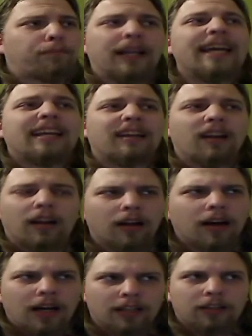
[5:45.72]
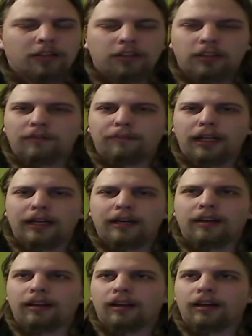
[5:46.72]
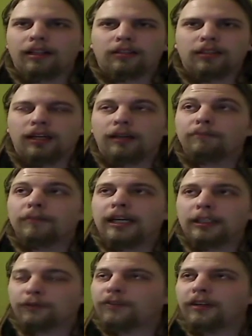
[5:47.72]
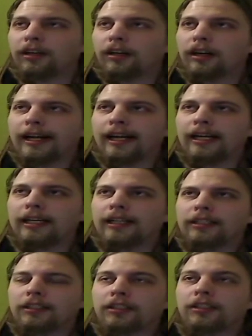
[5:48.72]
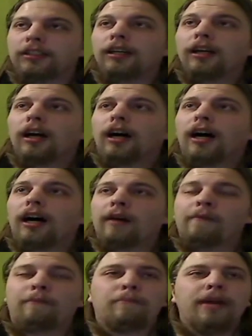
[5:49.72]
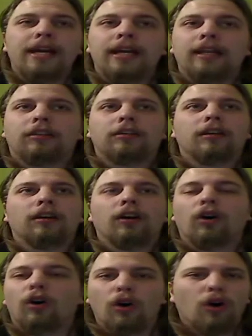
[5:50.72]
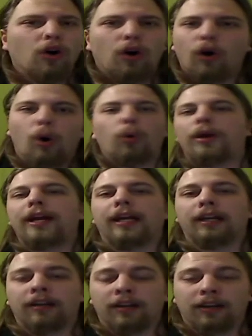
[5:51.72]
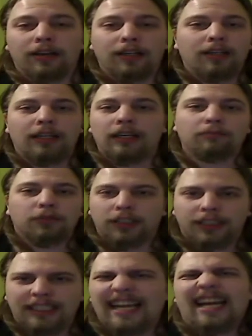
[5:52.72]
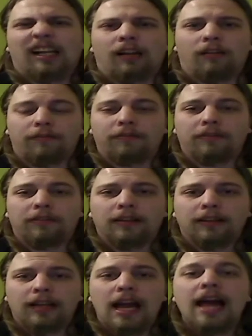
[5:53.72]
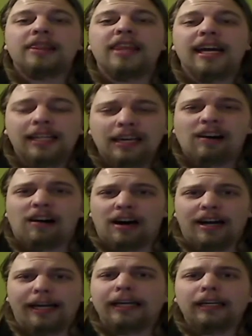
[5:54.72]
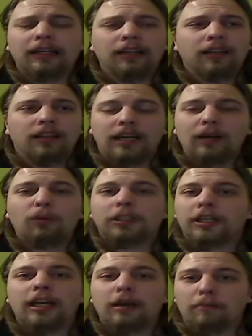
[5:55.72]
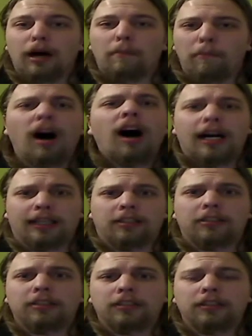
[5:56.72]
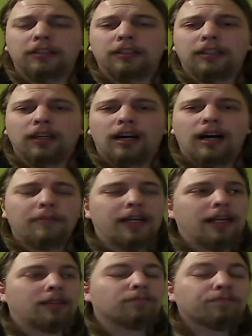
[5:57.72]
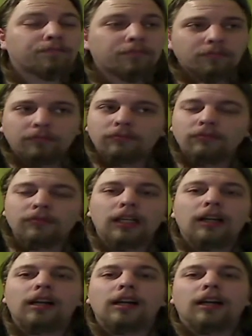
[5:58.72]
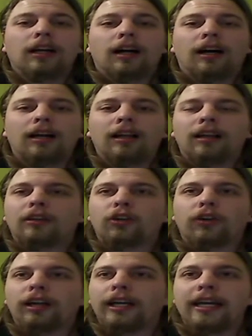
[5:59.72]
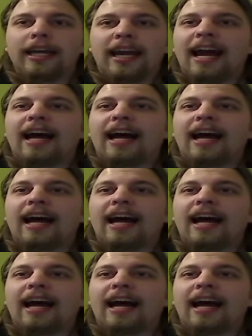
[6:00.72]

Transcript: played it a lot. I played it a lot. As far as I beat Odin himself, and that guy, he was kicking my butt. I mean, I literally